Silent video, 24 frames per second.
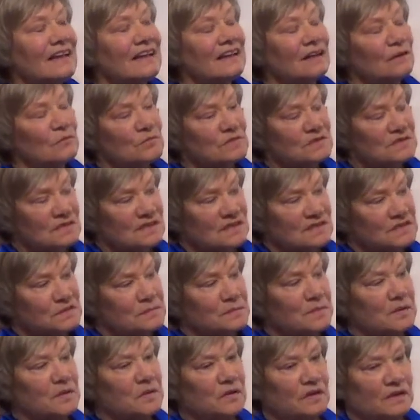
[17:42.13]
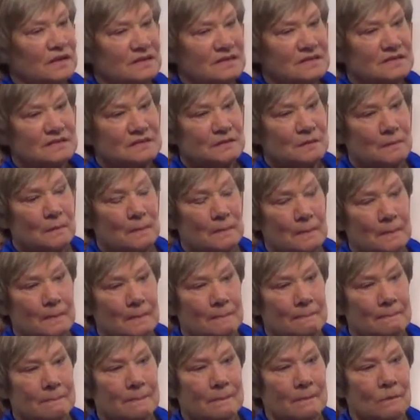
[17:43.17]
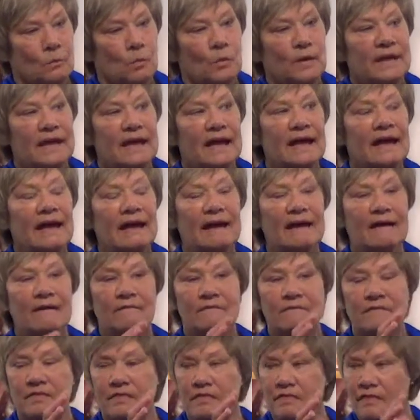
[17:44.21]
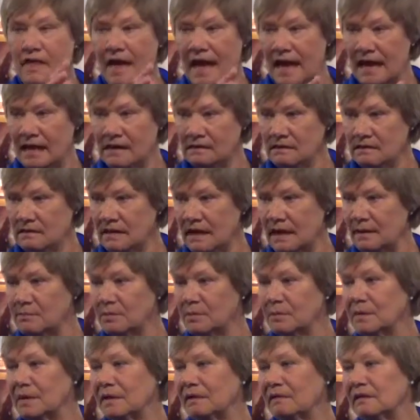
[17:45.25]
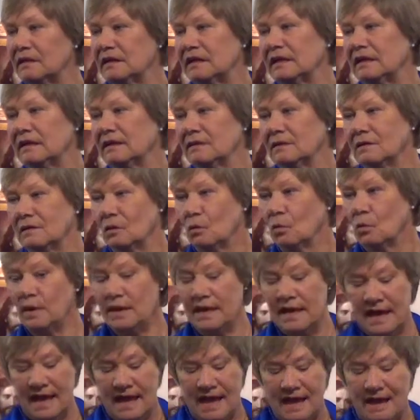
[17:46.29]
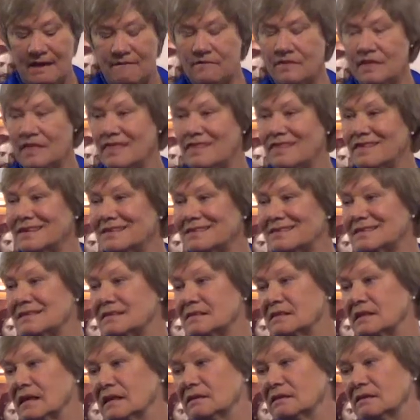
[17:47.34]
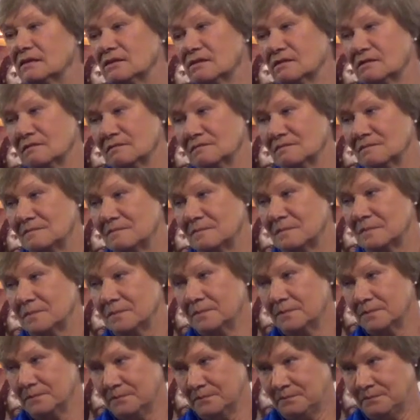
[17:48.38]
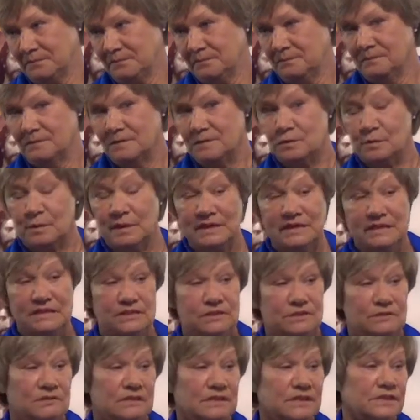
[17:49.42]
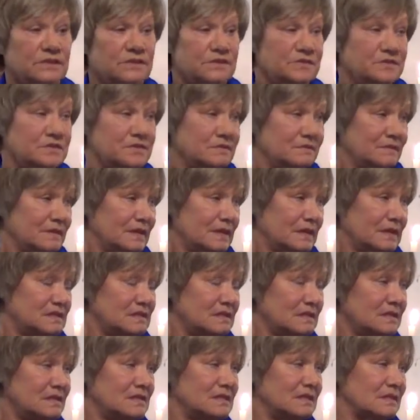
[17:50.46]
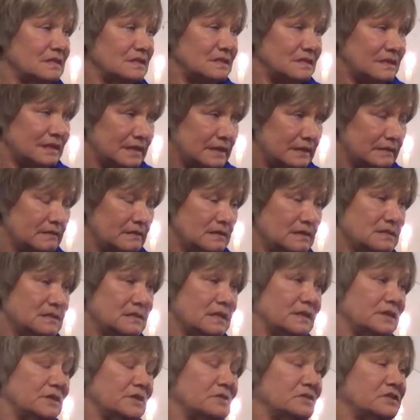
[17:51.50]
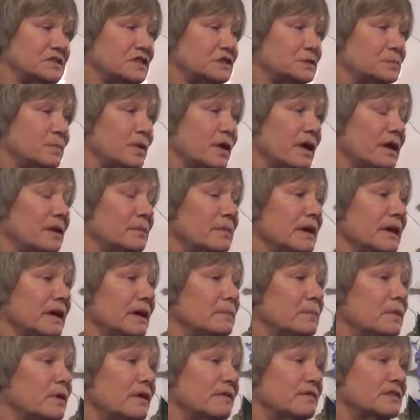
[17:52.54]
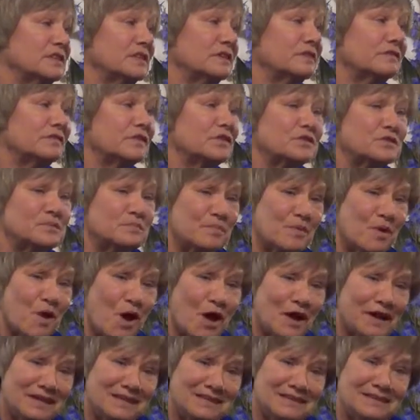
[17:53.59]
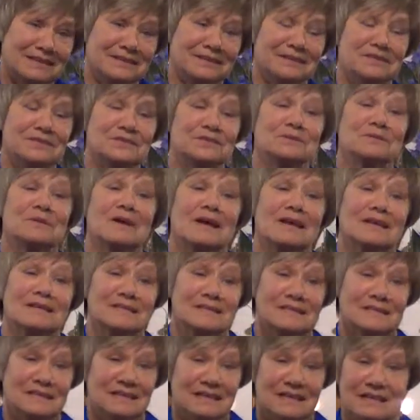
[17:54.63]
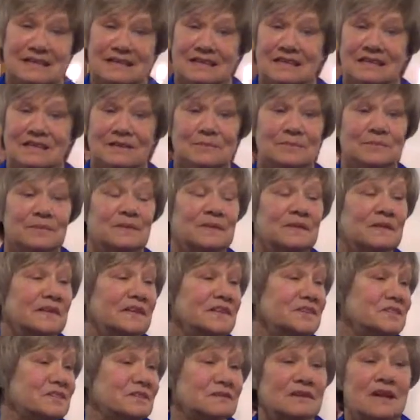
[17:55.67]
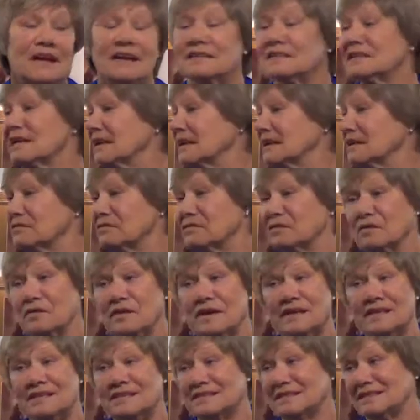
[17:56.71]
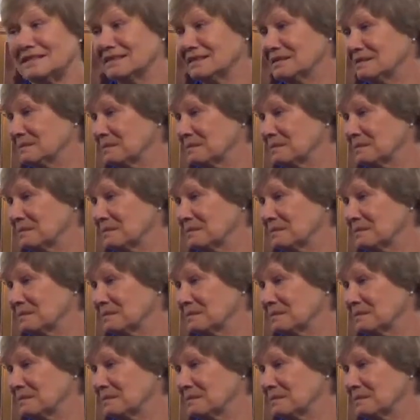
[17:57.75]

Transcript: It was an experience. We have that capability. We have this center. 22 years in existence in this center since Pranava and Parvati first brought it here to us. Please do not take it for granted.